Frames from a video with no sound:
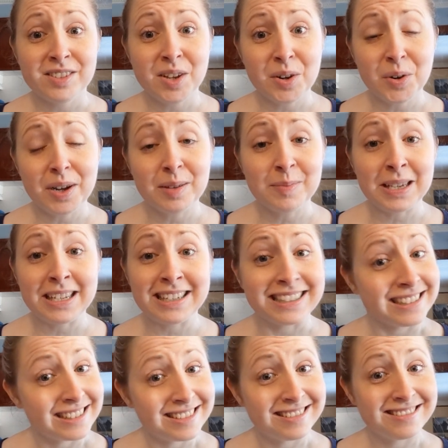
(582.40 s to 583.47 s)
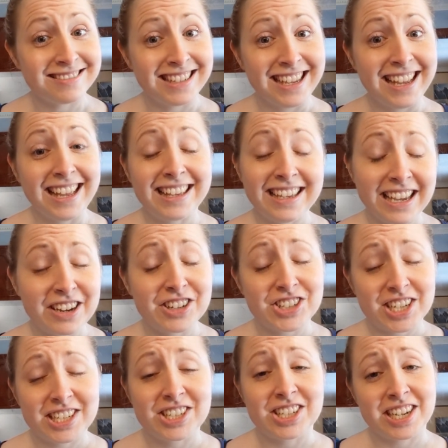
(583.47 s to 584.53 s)
So, I mean, yeah, you're
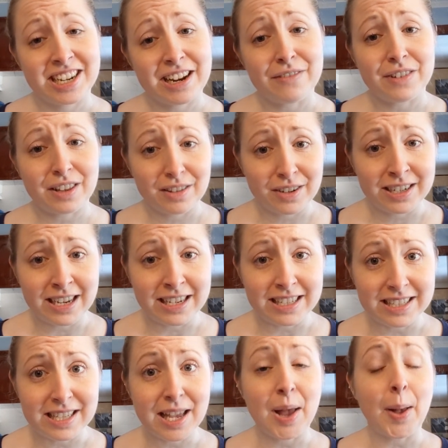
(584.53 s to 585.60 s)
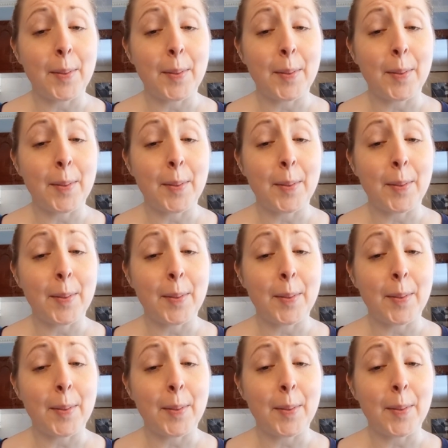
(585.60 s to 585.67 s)
changing it every 3 days,